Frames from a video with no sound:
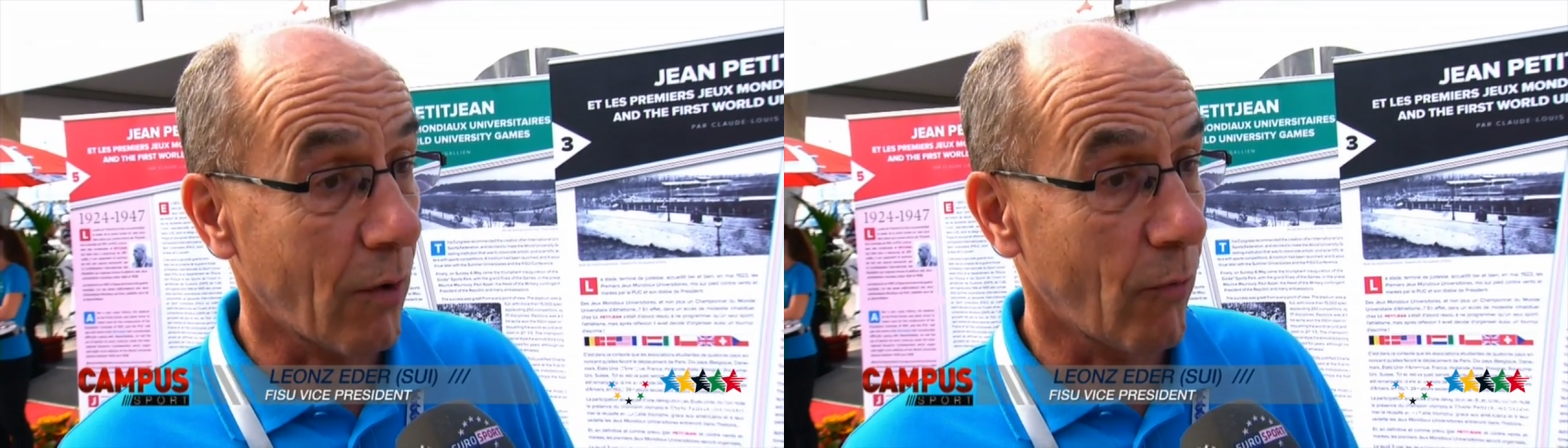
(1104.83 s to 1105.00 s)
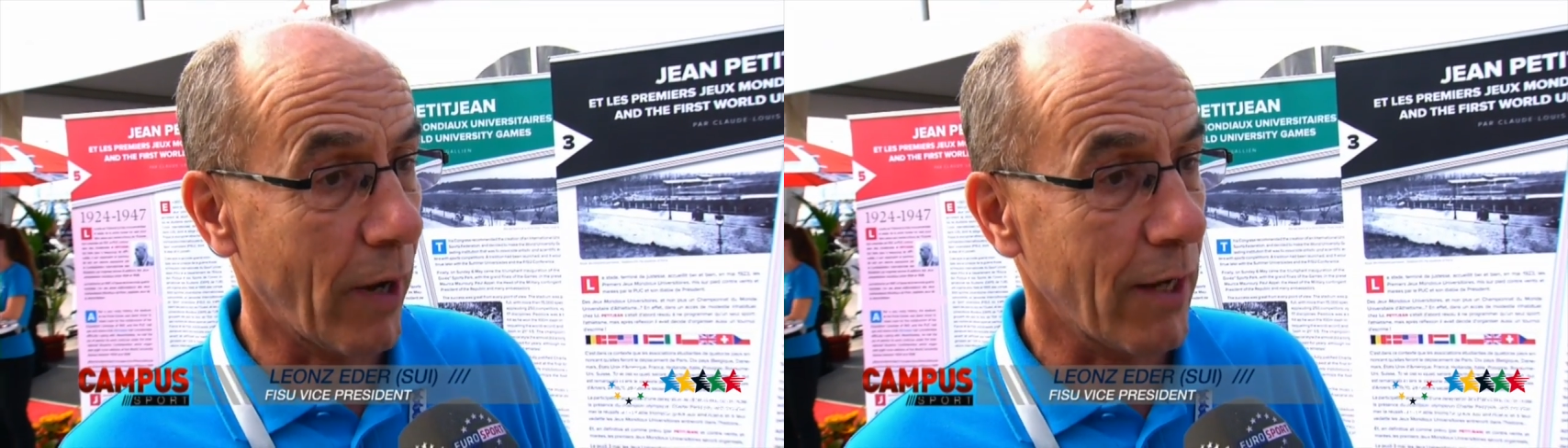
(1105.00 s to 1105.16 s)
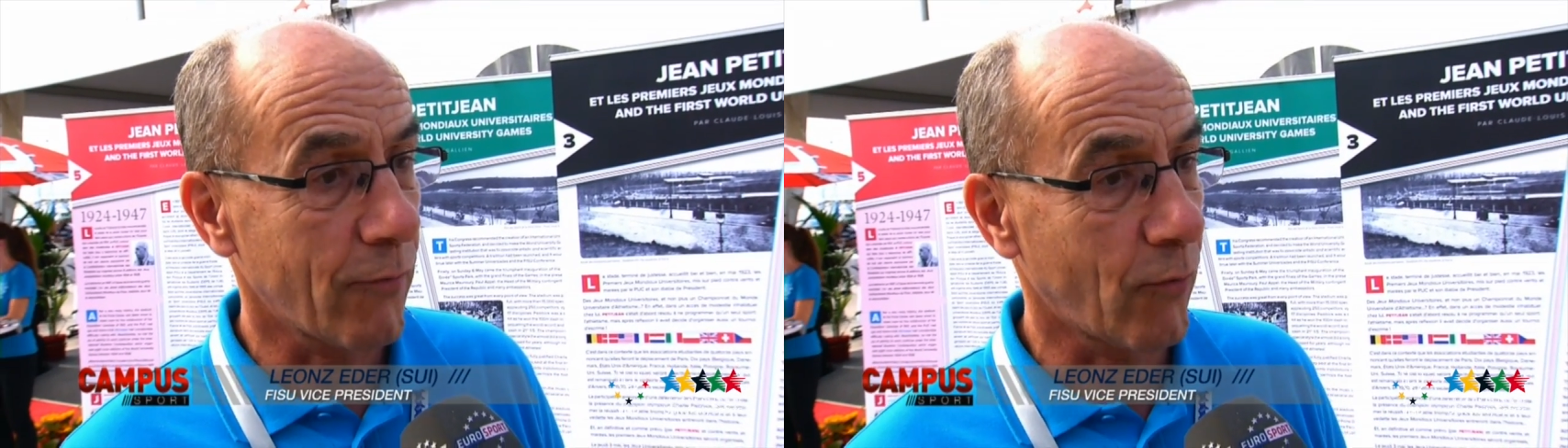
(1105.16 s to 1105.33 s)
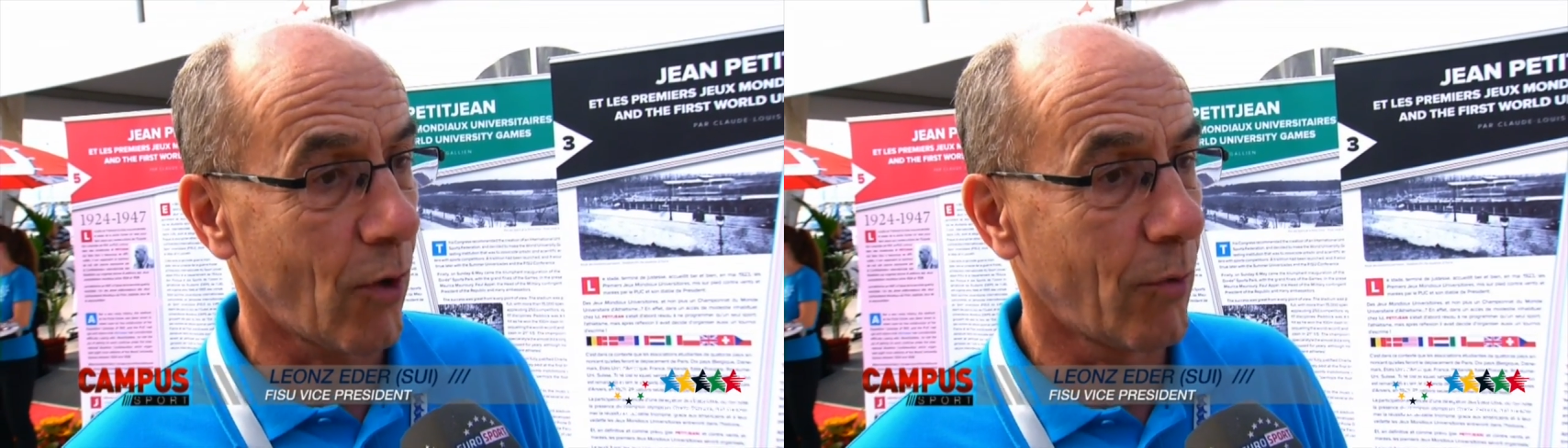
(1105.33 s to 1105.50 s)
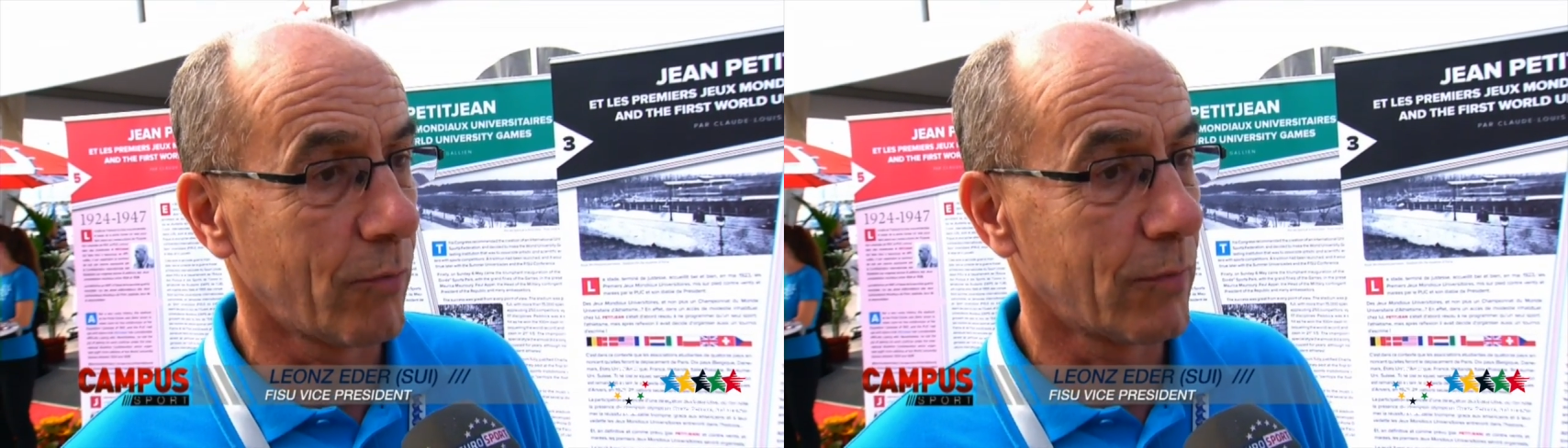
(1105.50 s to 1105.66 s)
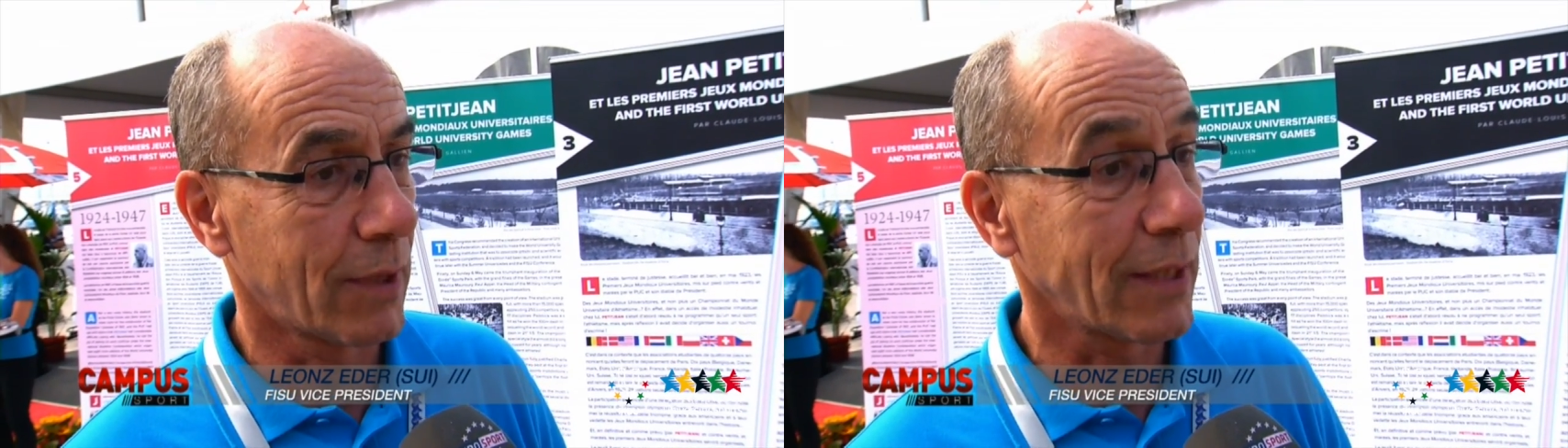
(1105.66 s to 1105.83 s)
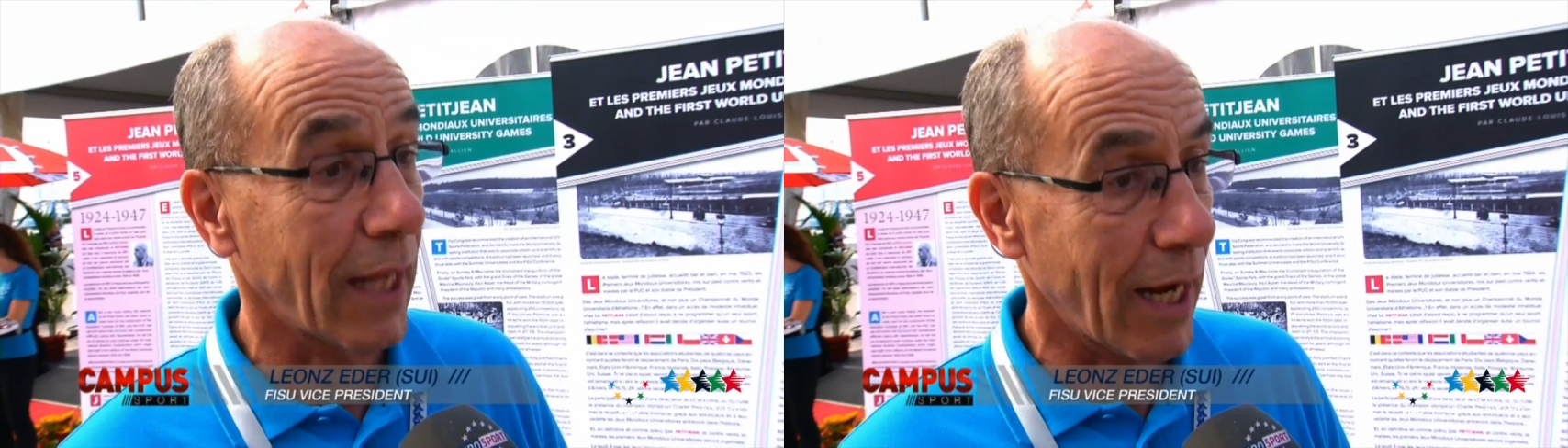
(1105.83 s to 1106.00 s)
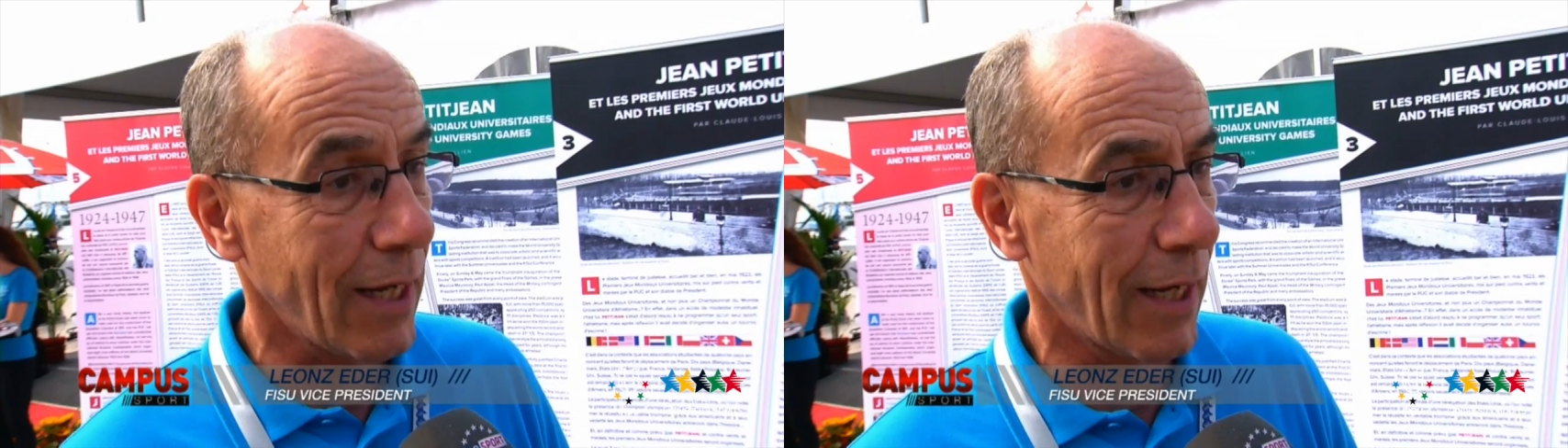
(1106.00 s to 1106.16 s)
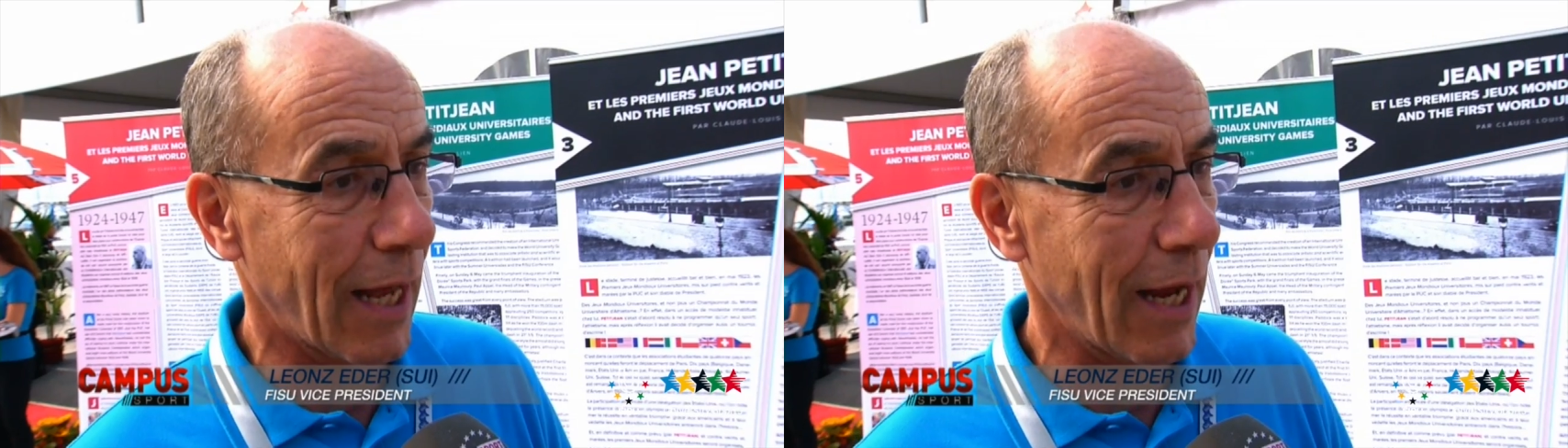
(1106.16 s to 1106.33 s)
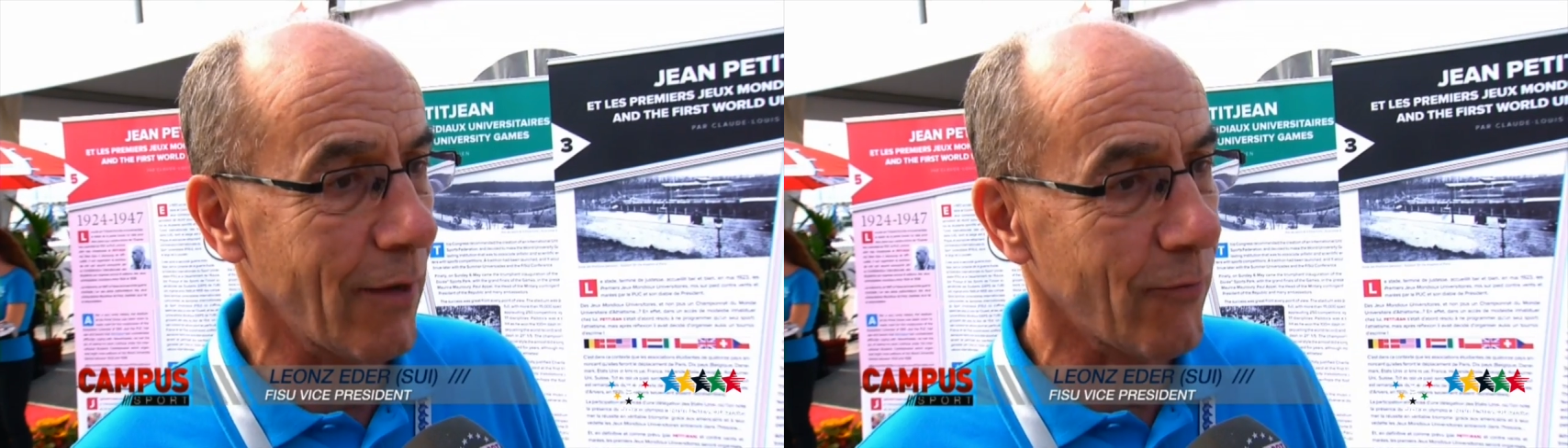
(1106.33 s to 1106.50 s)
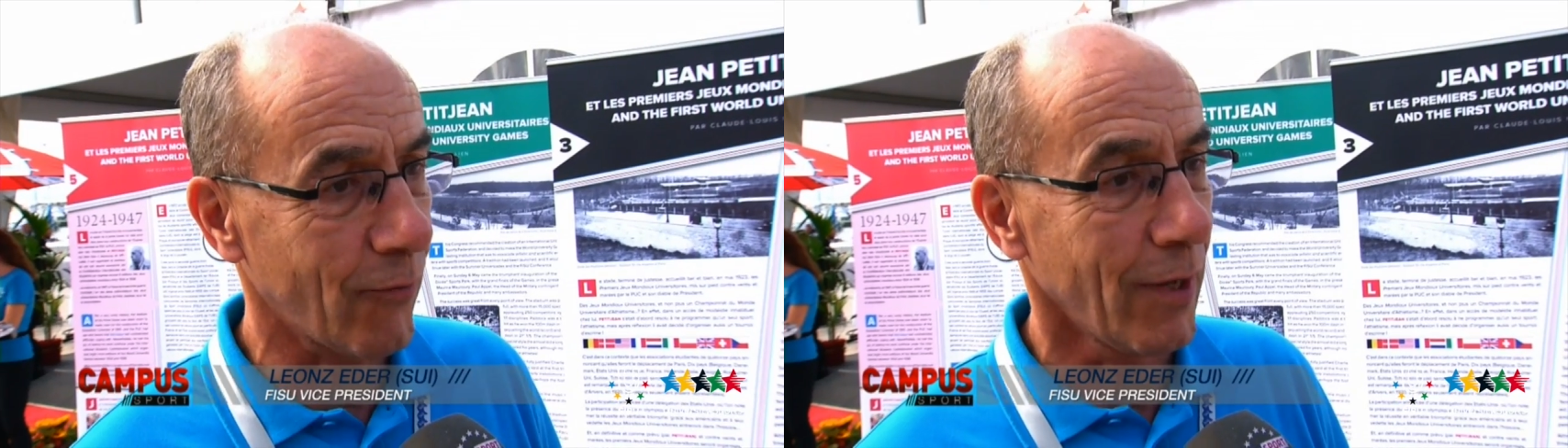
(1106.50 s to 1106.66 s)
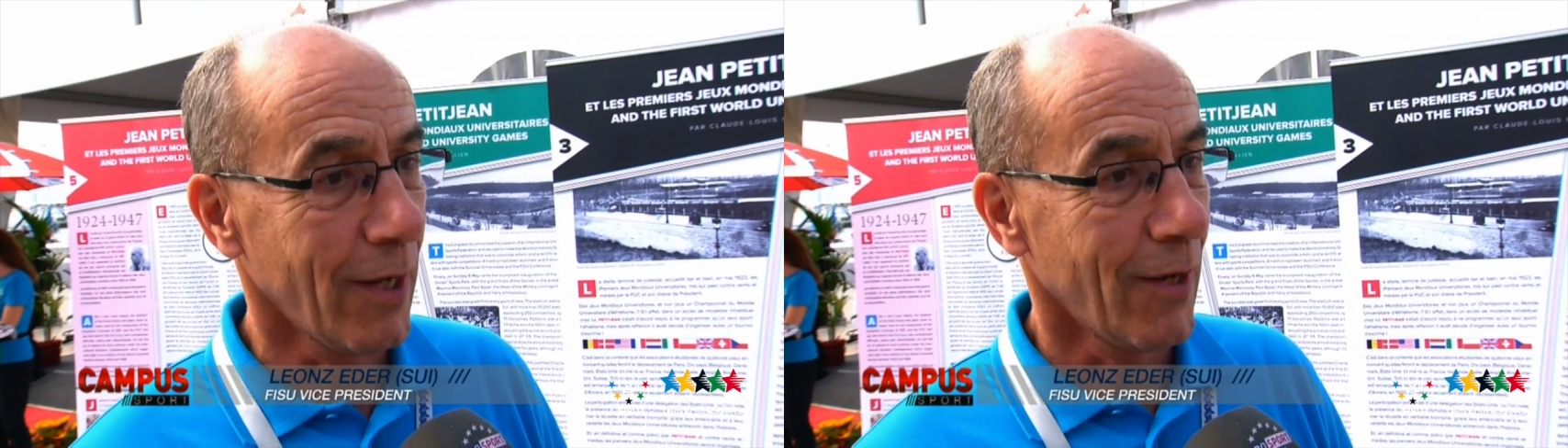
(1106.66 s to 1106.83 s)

away from the daily life.